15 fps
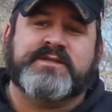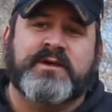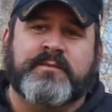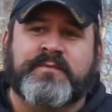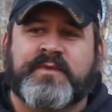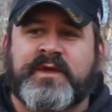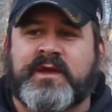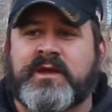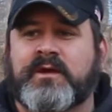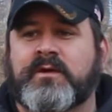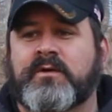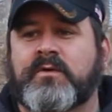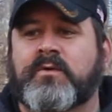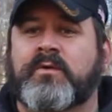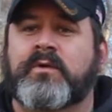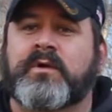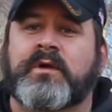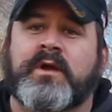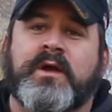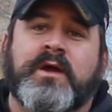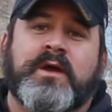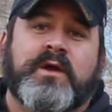up there or
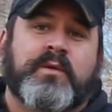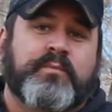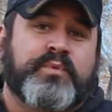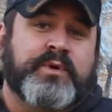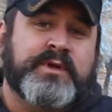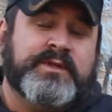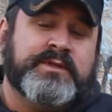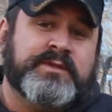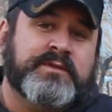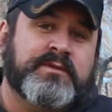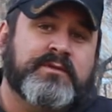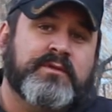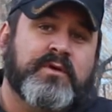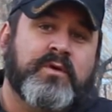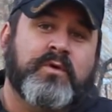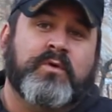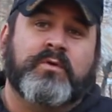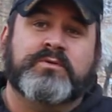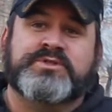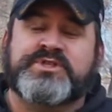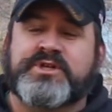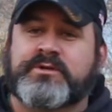putting
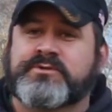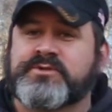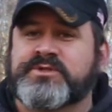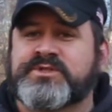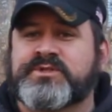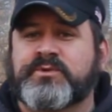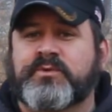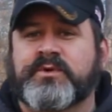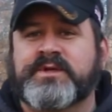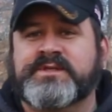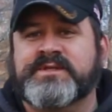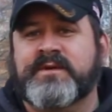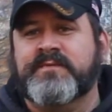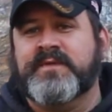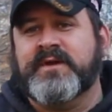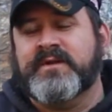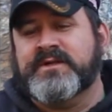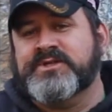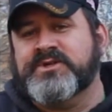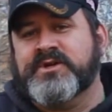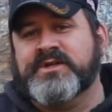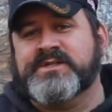old children's toys up there
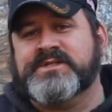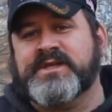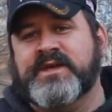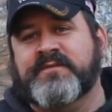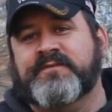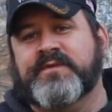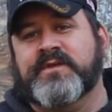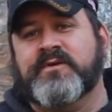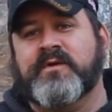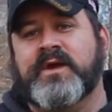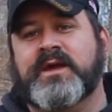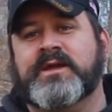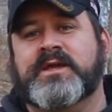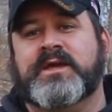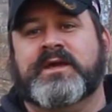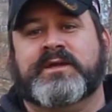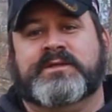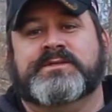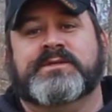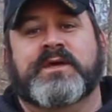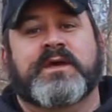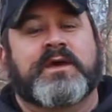that you're going to save for the
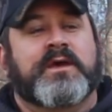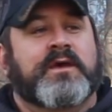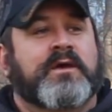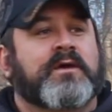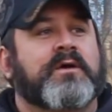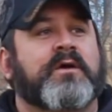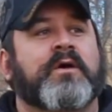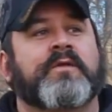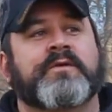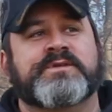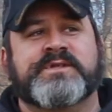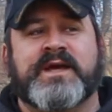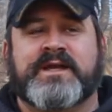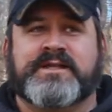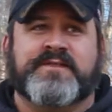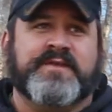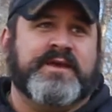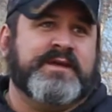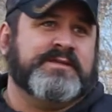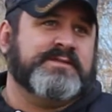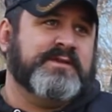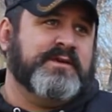grandkids? All those kind of
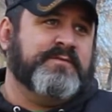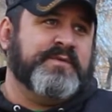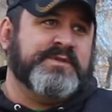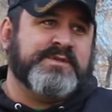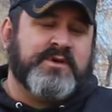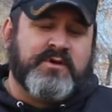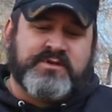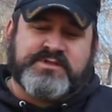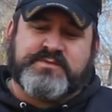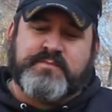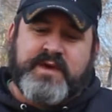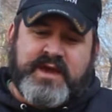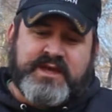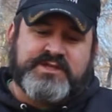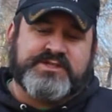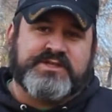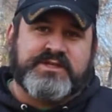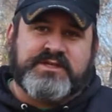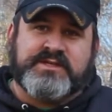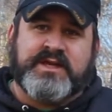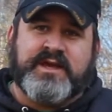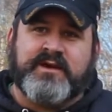things. If it's all smashed
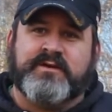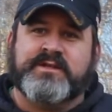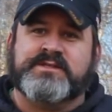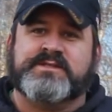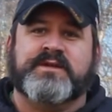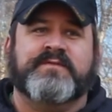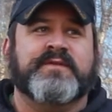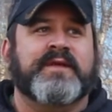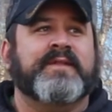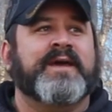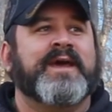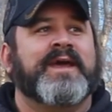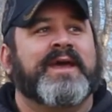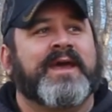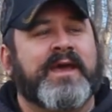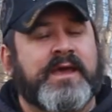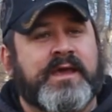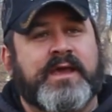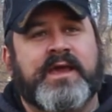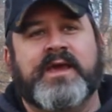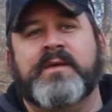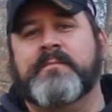down and stuff like that,
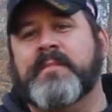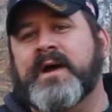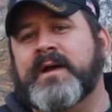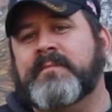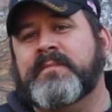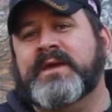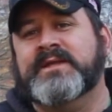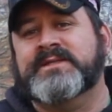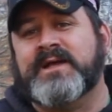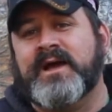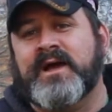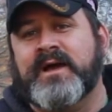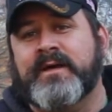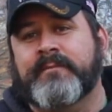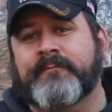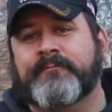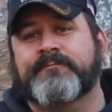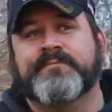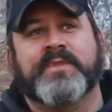hey, it might be time